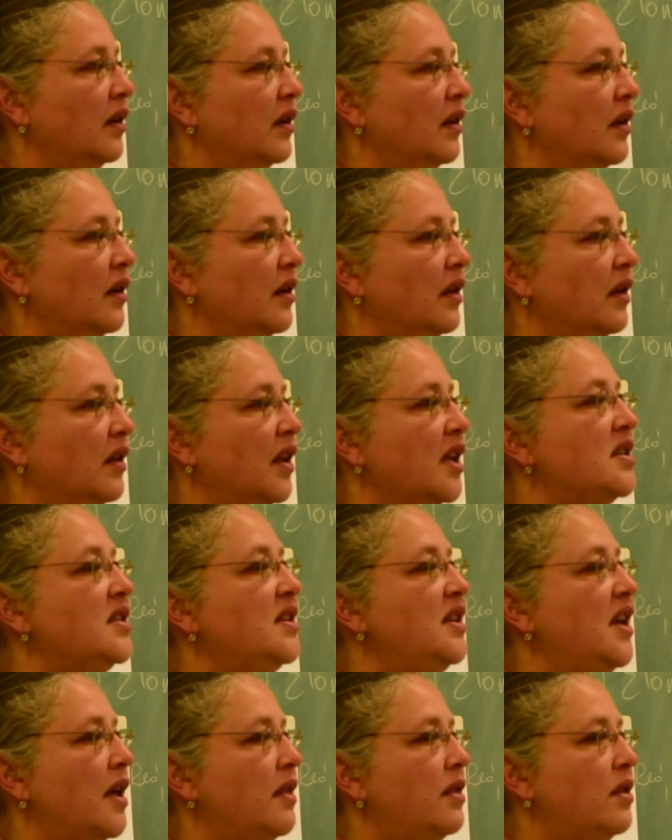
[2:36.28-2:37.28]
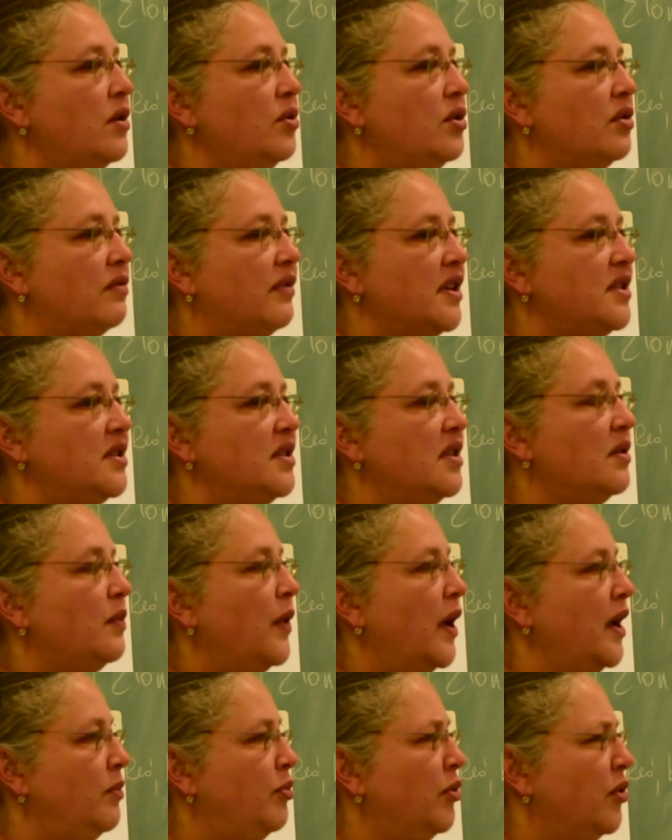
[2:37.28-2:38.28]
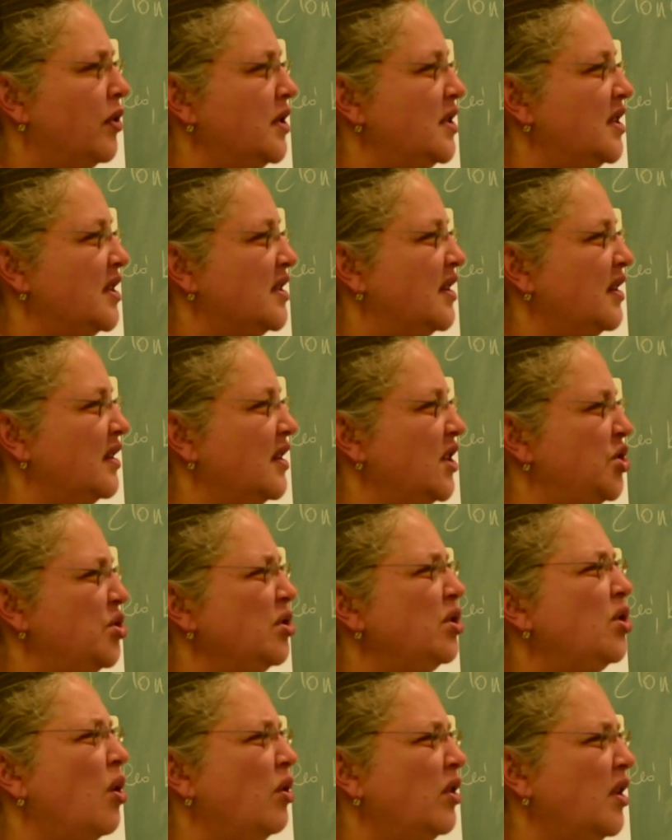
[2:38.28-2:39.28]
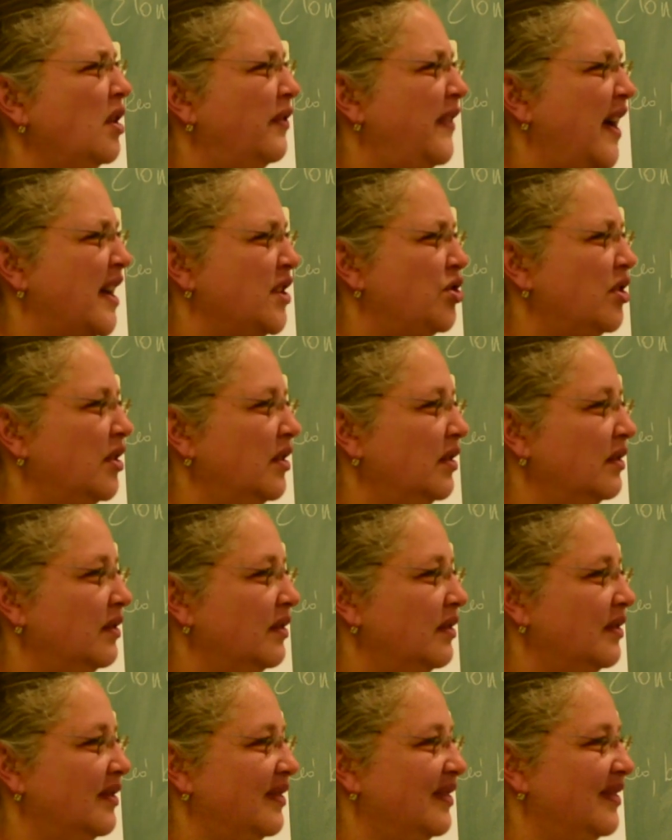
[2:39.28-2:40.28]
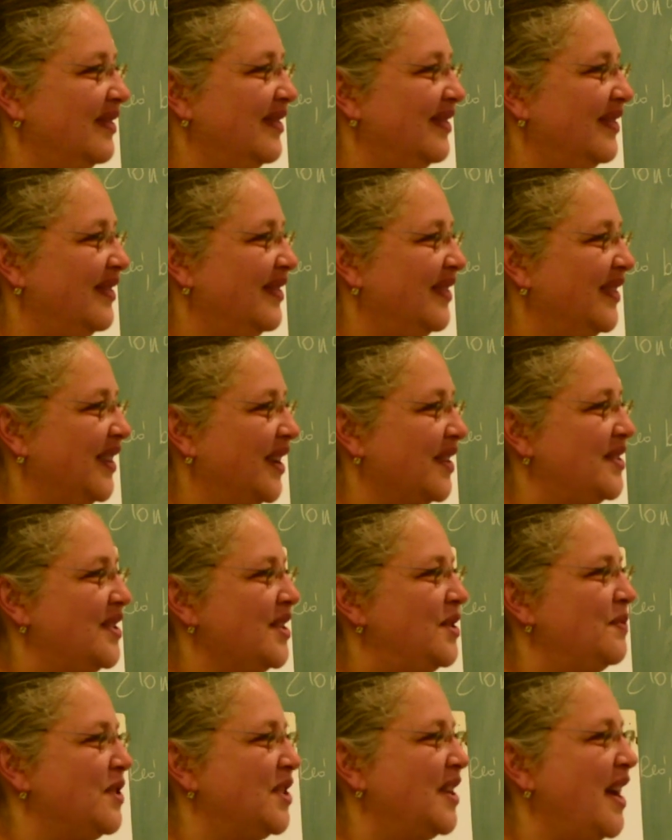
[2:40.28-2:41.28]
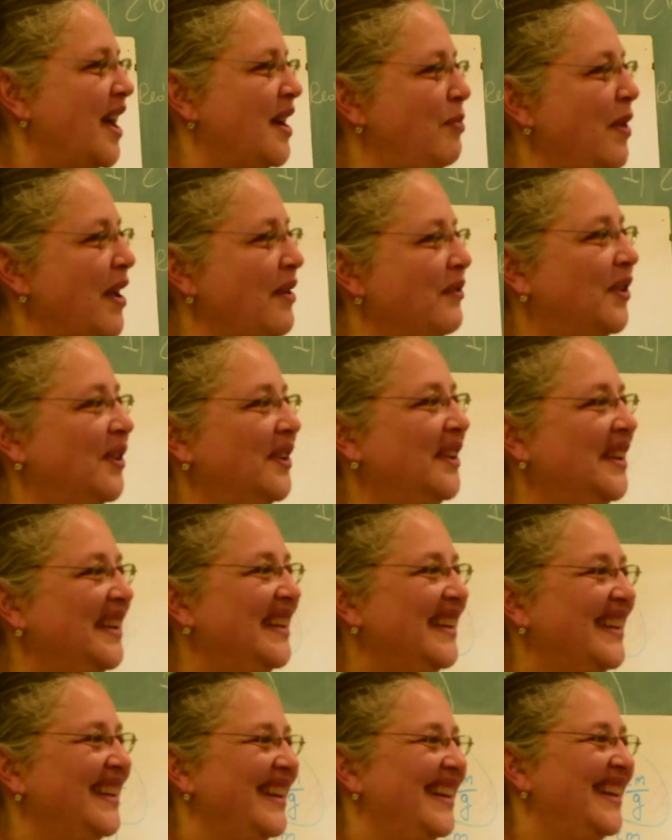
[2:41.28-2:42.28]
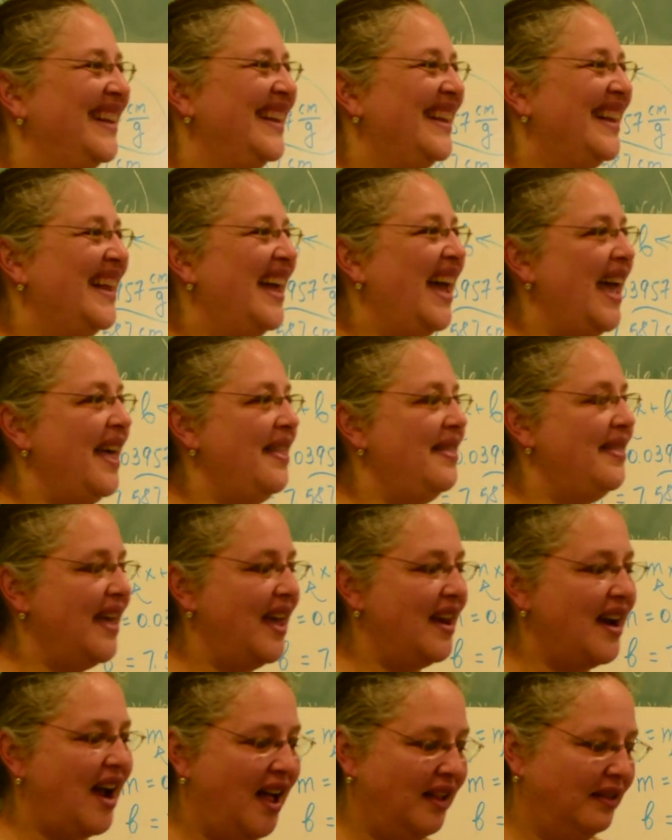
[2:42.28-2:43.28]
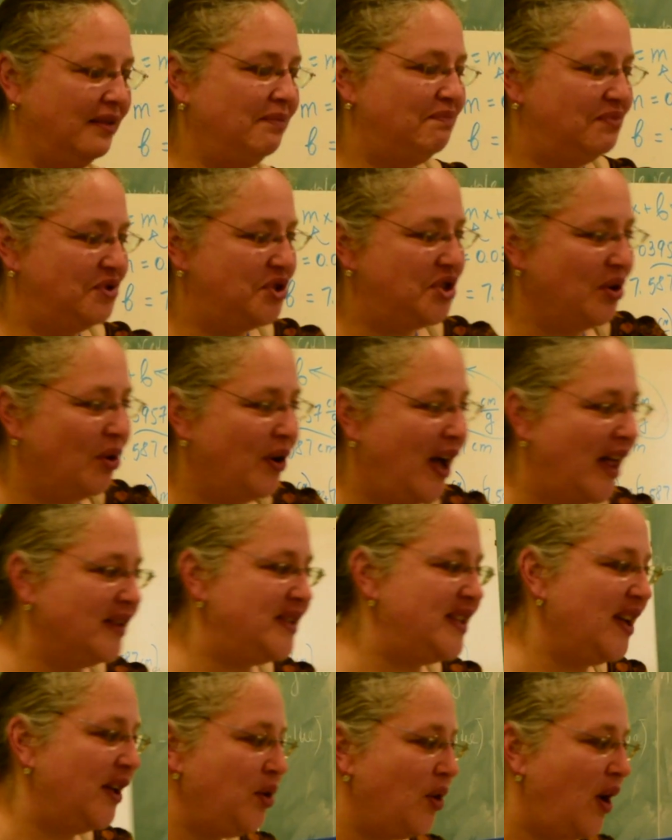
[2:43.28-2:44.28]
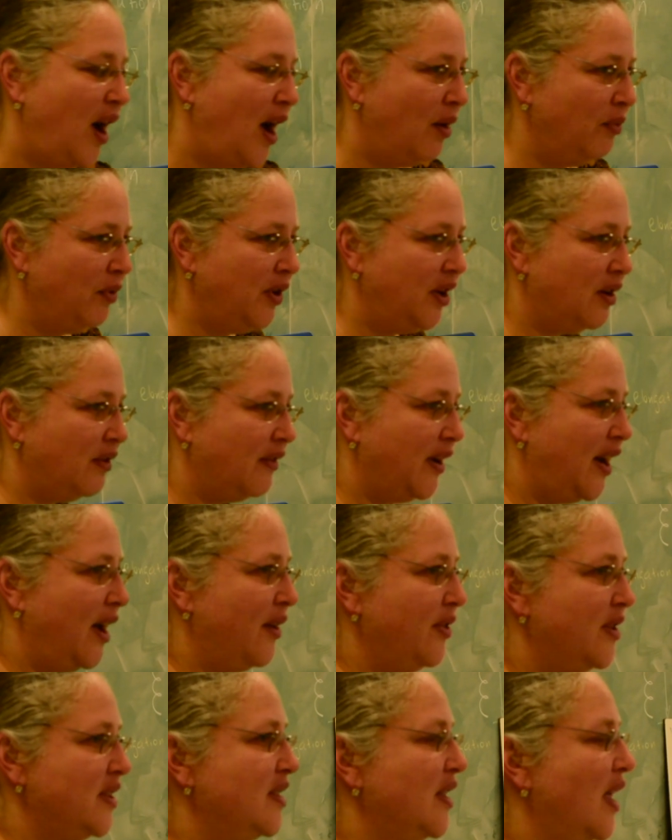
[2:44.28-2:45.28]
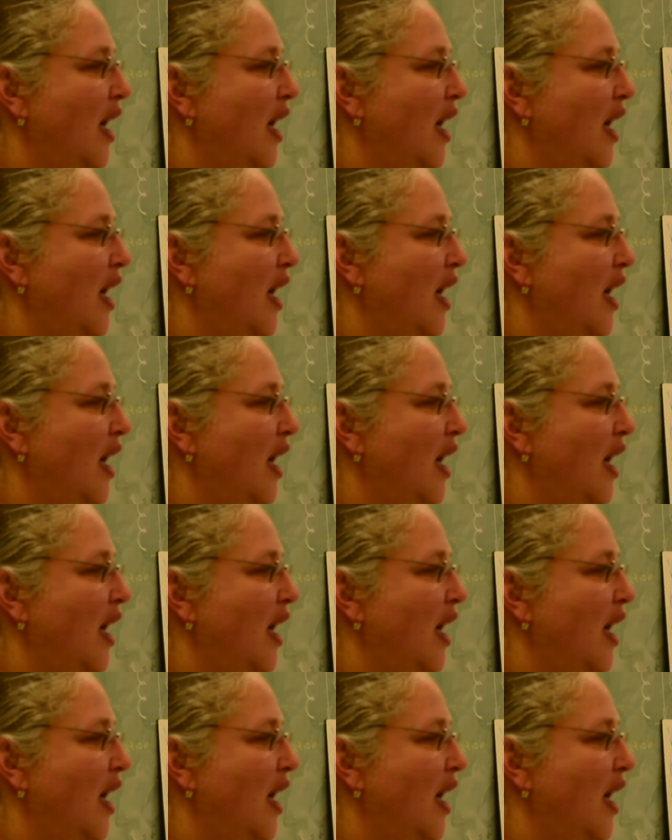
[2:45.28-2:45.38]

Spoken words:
Let's get through the rest of the whiteboards. It should go a little faster, because this was kind of painful. And then I'll tell you how we're going to write out this lab